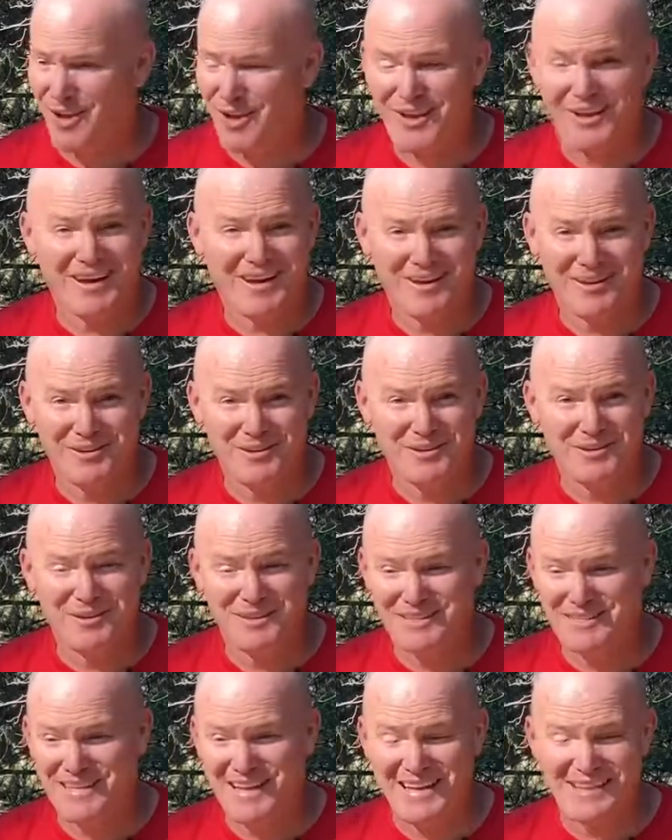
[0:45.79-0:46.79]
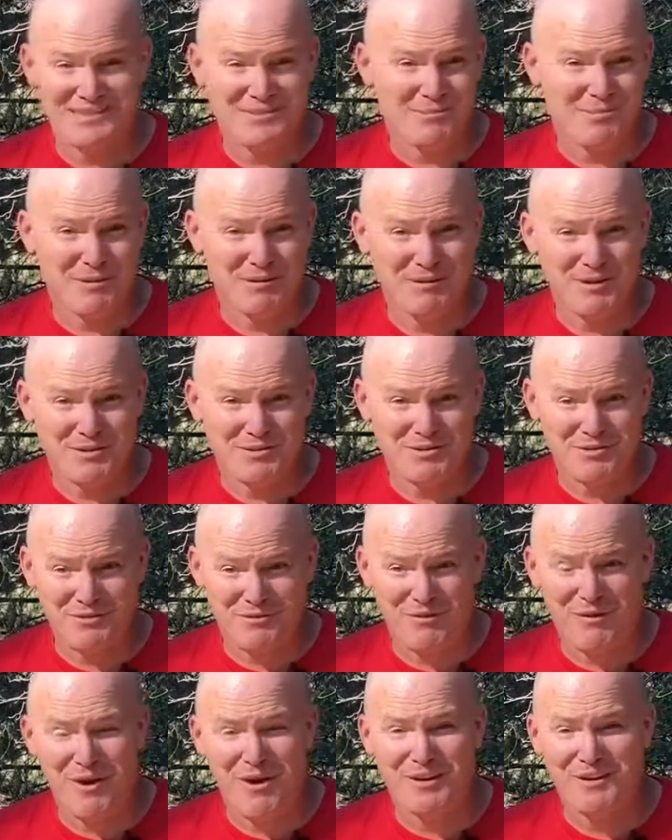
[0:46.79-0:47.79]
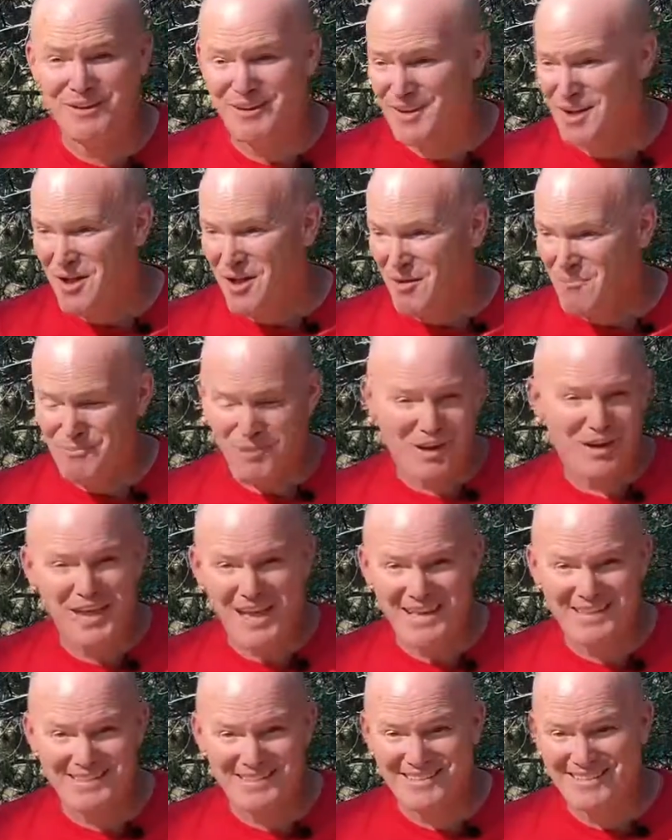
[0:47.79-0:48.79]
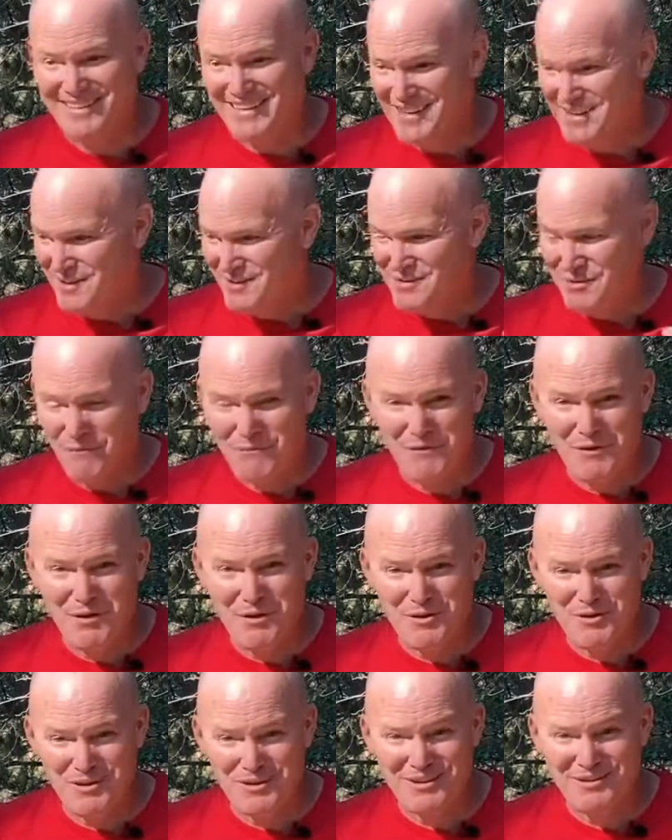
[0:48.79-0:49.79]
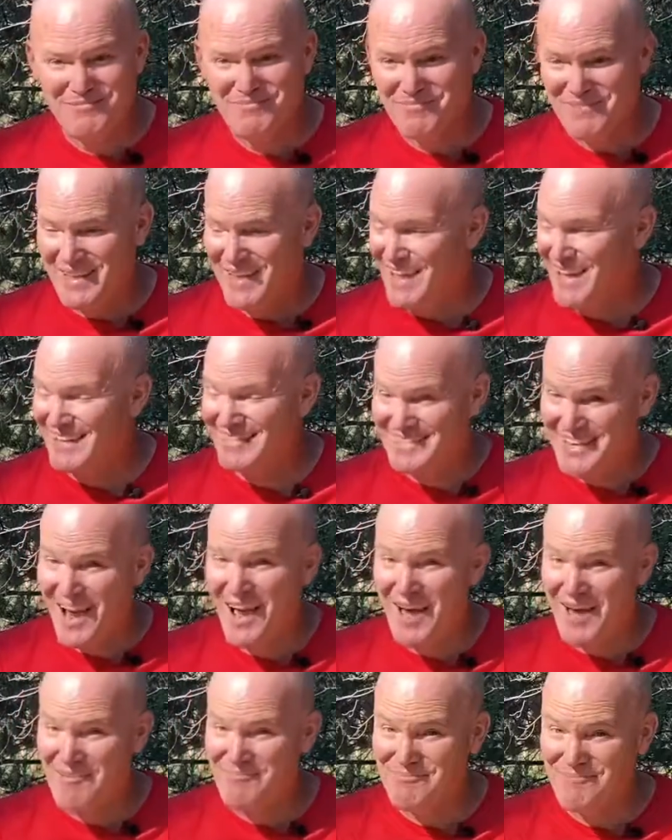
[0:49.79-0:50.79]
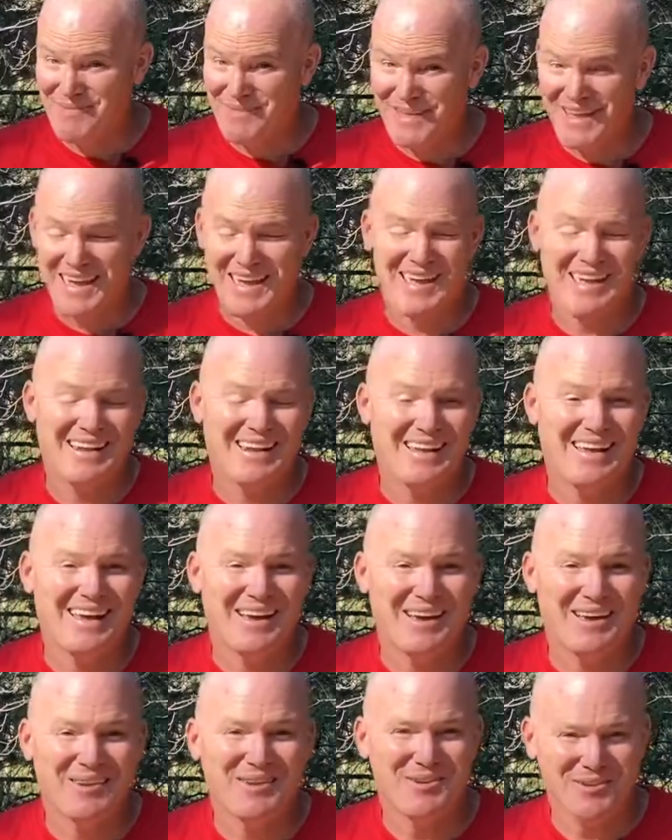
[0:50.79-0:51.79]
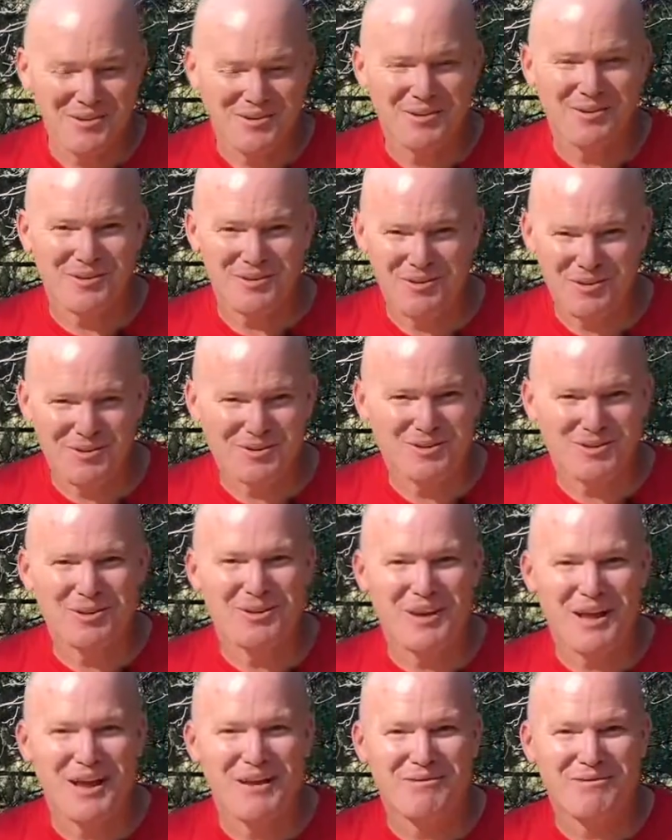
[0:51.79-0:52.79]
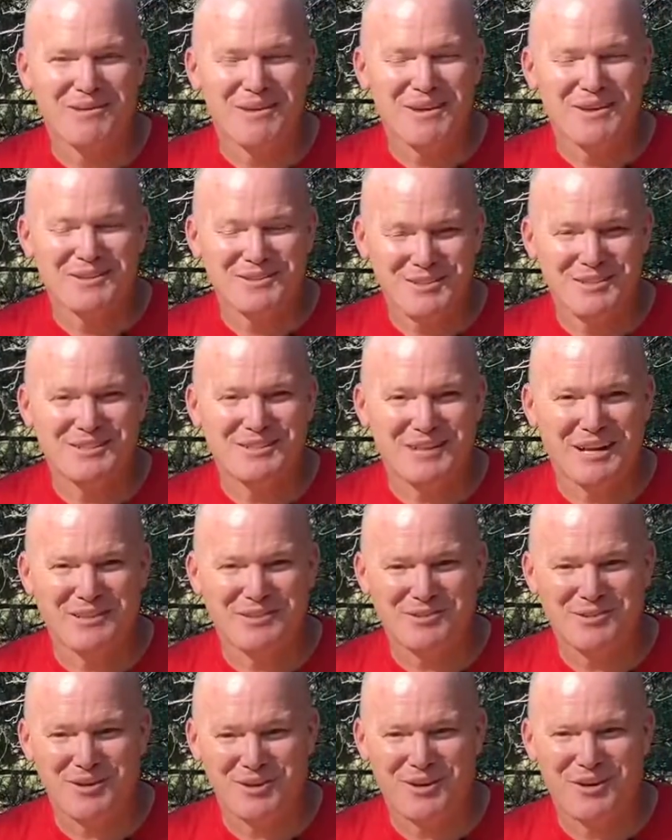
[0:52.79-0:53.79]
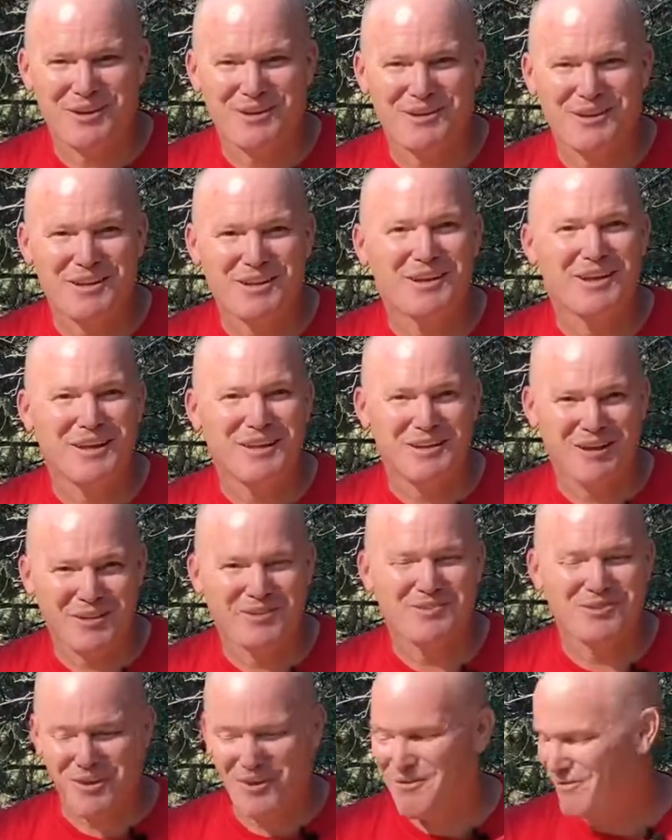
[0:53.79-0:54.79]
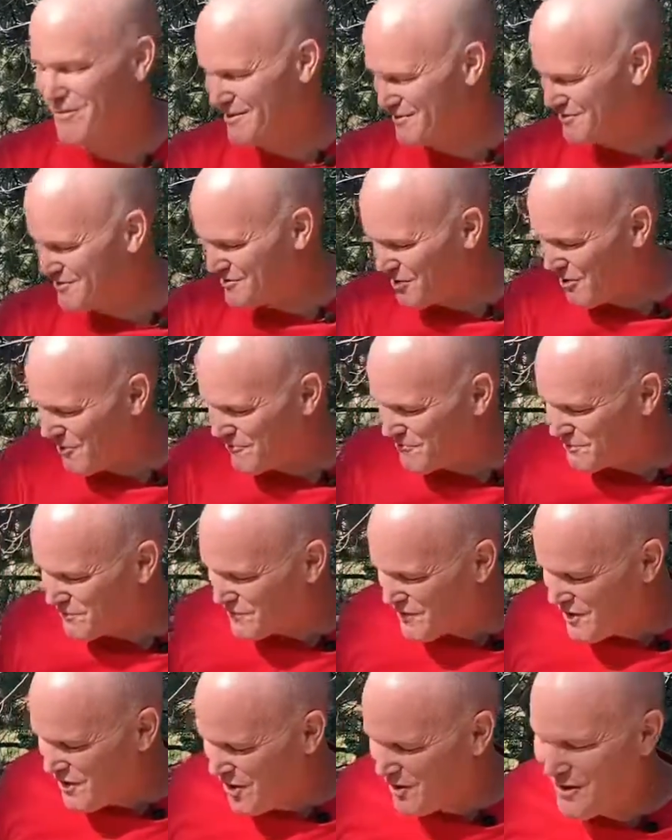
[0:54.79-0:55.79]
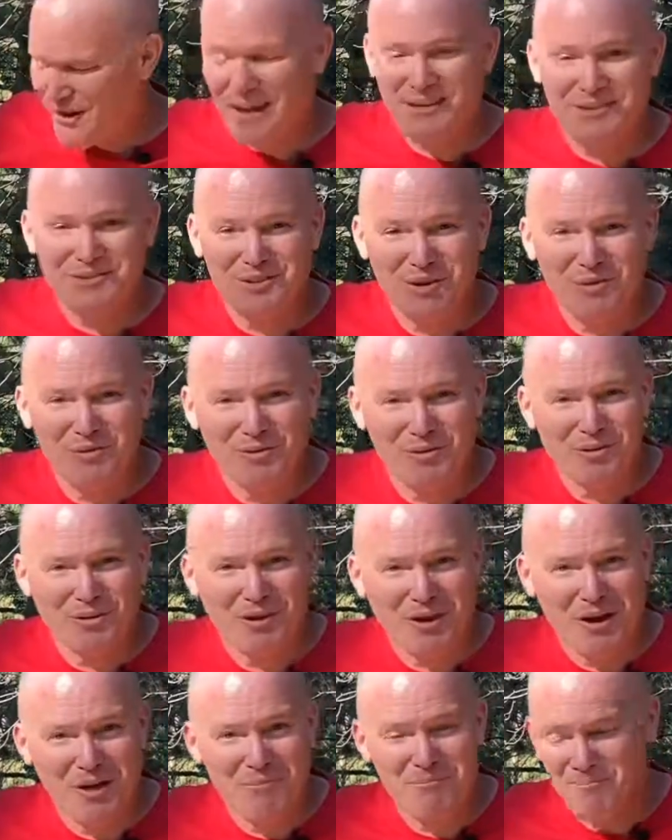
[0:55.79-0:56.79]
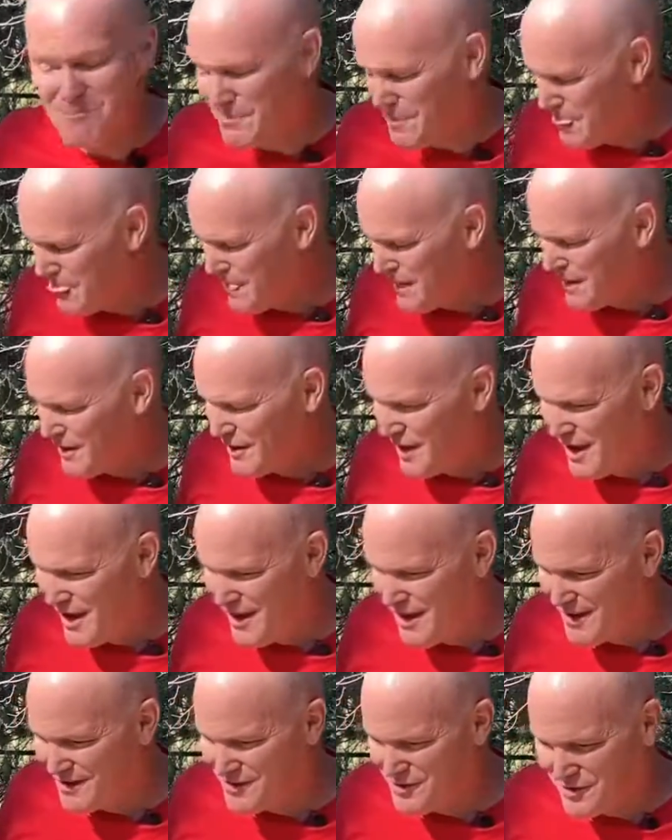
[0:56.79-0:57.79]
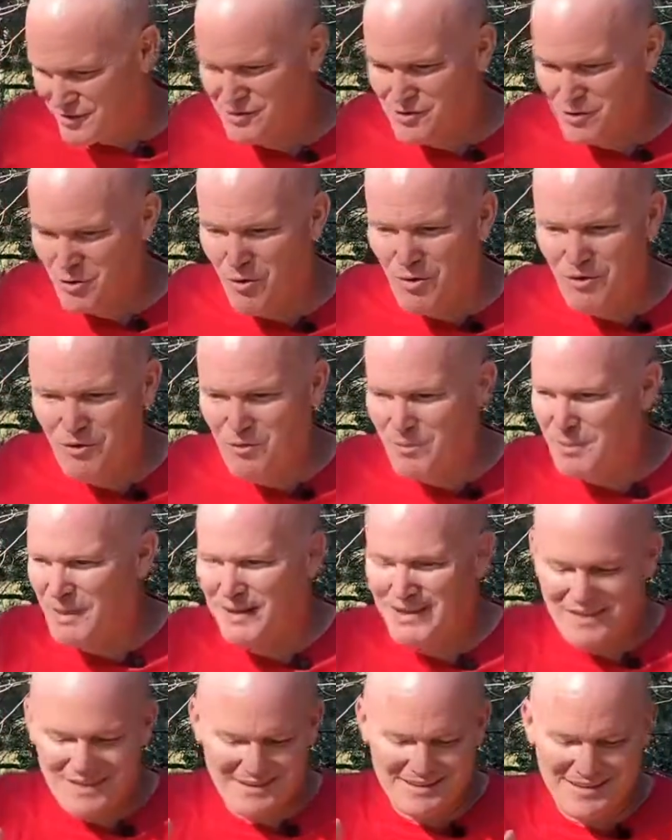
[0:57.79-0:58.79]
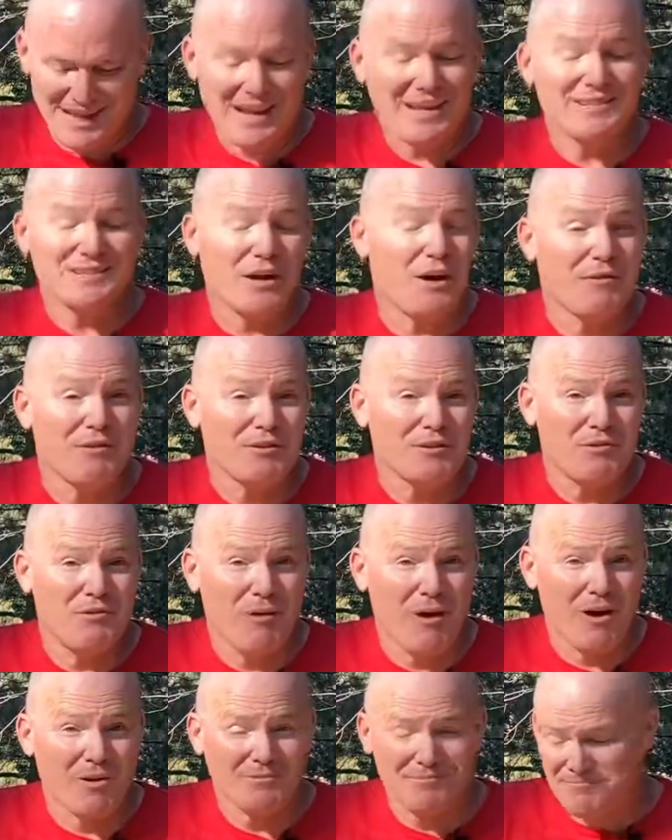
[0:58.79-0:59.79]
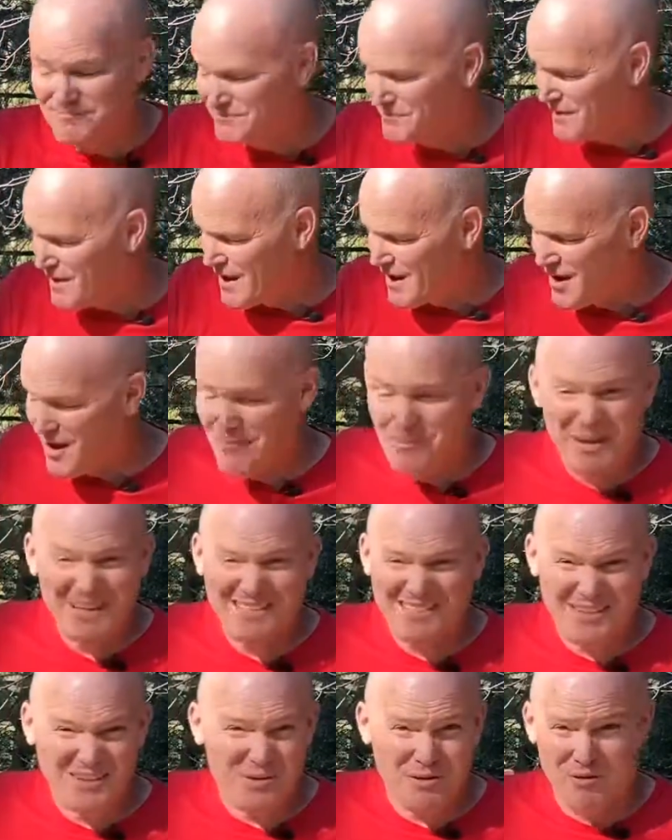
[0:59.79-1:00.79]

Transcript: All you got to do is add some adventure, fun, briquettes, some food, and time, and you're sure to have success cooking in a Dutch oven. So, okay, so you'll come to the store, you'll pick the size oven you want based on your